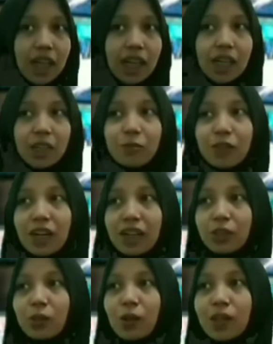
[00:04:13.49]
and we are
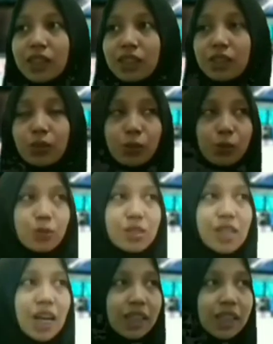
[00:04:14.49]
going to
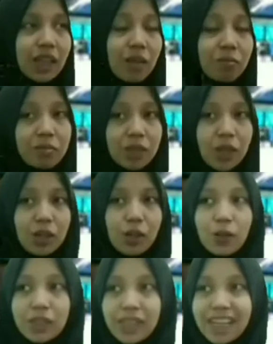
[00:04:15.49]
Sandika Premier
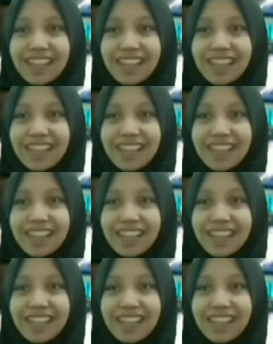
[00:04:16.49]
Hotel.